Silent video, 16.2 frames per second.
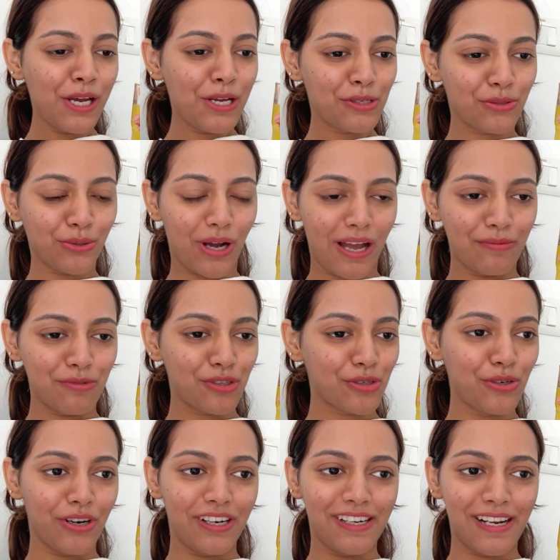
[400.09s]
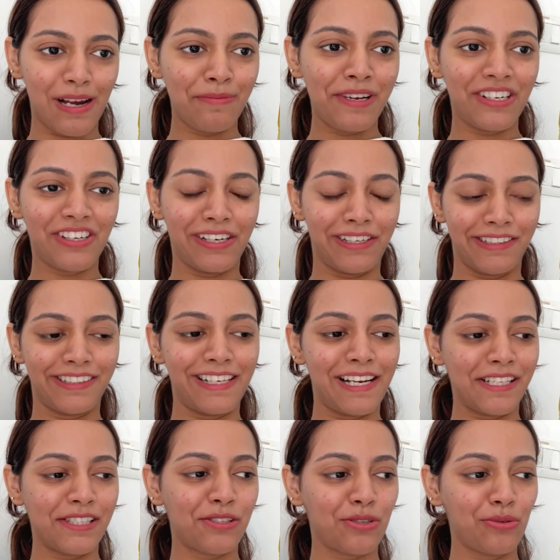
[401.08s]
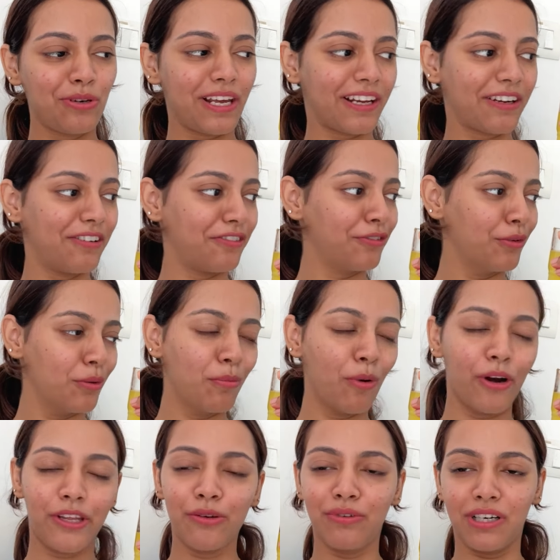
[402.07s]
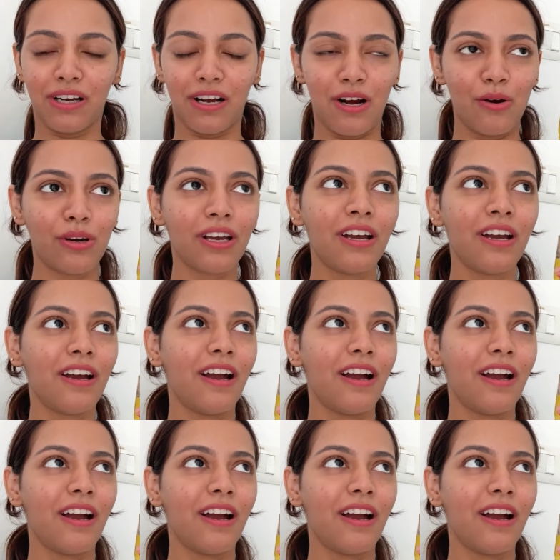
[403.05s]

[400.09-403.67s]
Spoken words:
So I'm just going to tell my trainer that let's do like a full body workout.